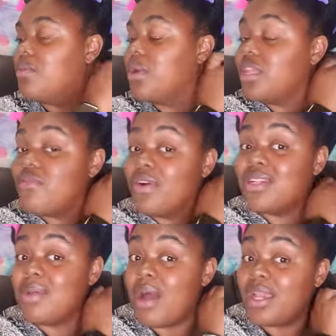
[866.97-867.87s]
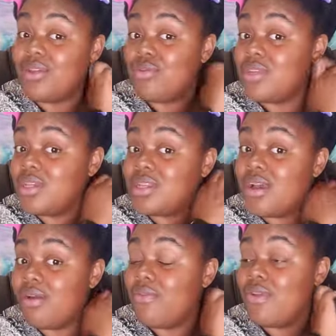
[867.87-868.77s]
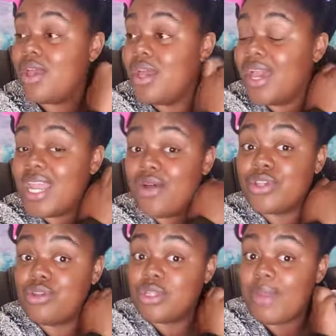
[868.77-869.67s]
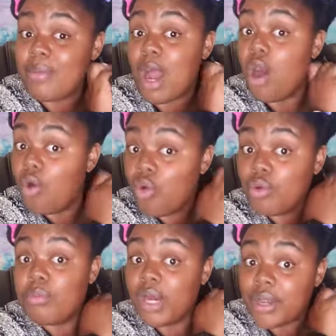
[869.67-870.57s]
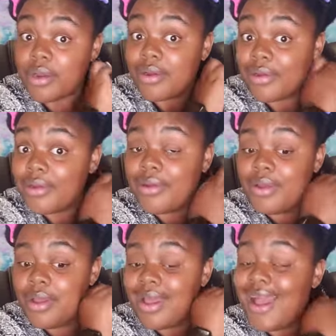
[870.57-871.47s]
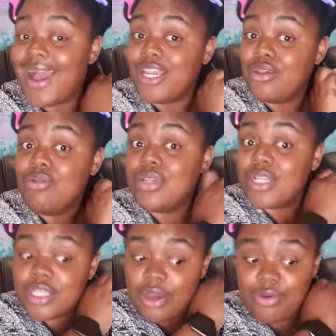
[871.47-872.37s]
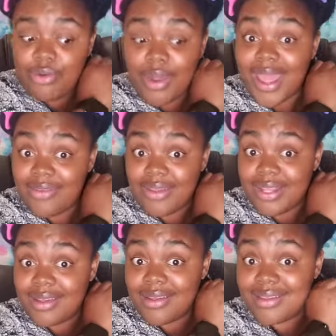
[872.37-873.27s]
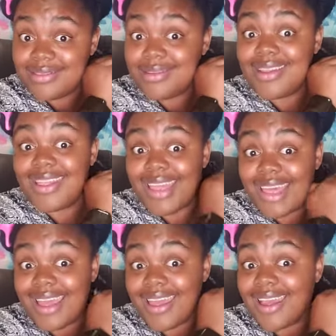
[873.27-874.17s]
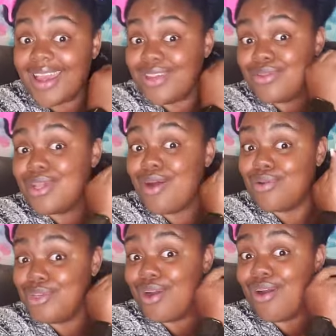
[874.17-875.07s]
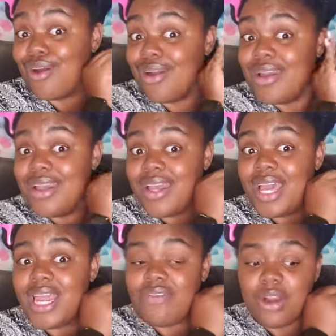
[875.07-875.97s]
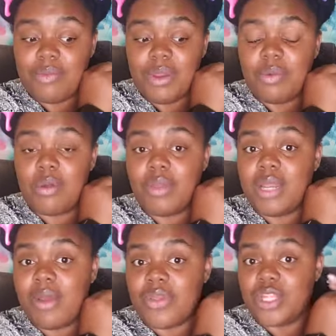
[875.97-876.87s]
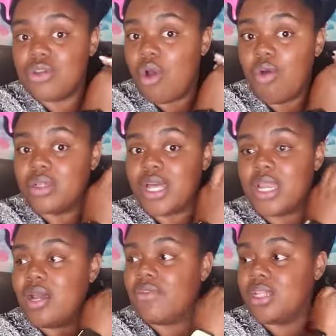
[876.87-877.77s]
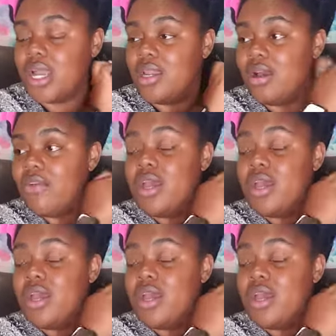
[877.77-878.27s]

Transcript: Because the first time I used this stuff, and I also used to make my own butter, I used it so heavily. I used the whole jar. And I've heard people complain about that too. Oh, it's not enough, it's not enough.